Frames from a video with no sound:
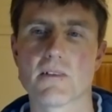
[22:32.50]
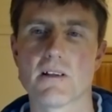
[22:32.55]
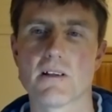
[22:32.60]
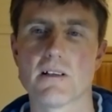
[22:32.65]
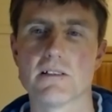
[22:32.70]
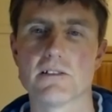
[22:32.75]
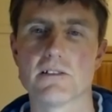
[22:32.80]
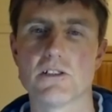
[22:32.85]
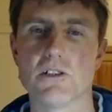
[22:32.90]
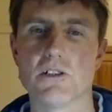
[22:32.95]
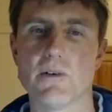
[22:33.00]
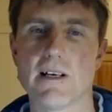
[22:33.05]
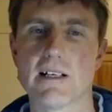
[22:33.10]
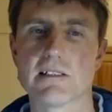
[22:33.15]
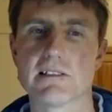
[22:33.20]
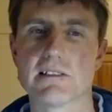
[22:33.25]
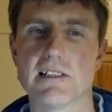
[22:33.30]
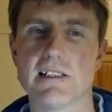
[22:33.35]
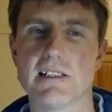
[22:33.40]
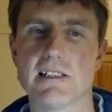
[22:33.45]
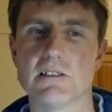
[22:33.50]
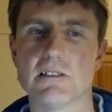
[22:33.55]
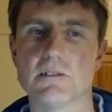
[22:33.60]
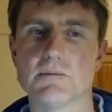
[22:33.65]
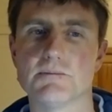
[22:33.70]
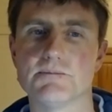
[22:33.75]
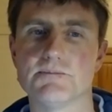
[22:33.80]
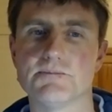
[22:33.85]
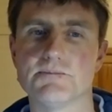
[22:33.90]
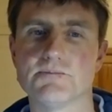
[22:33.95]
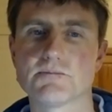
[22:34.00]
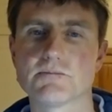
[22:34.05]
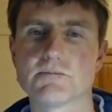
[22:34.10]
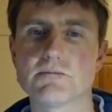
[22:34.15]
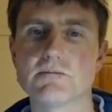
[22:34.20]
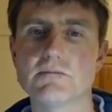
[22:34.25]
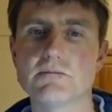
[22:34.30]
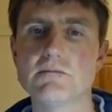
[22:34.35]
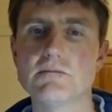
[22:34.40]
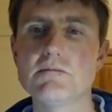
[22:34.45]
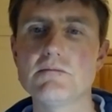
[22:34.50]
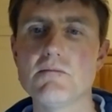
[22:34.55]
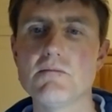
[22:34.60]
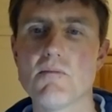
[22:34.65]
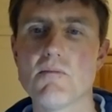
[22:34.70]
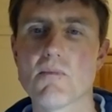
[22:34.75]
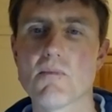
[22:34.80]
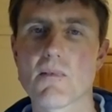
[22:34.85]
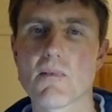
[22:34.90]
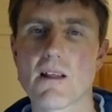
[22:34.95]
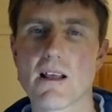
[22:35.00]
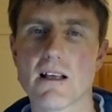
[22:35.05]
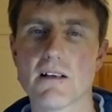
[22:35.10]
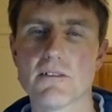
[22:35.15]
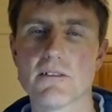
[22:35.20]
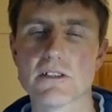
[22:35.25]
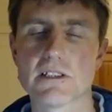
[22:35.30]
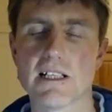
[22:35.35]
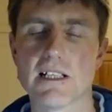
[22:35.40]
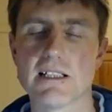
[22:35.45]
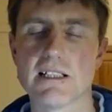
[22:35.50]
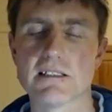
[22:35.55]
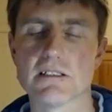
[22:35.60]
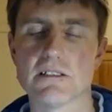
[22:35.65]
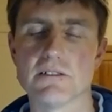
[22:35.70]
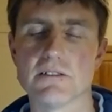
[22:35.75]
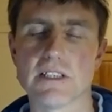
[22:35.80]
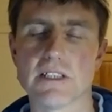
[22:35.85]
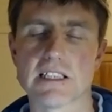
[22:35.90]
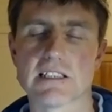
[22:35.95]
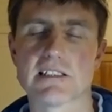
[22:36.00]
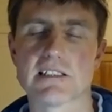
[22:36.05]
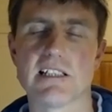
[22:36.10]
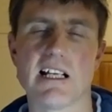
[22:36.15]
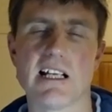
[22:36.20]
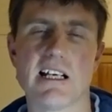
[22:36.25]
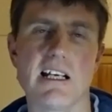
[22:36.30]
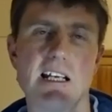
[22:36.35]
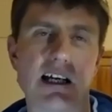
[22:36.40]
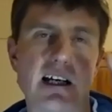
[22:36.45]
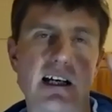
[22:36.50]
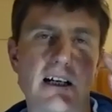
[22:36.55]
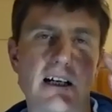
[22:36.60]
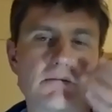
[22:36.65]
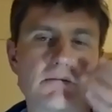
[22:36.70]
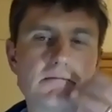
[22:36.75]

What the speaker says: And as you exhale, have a sense of extending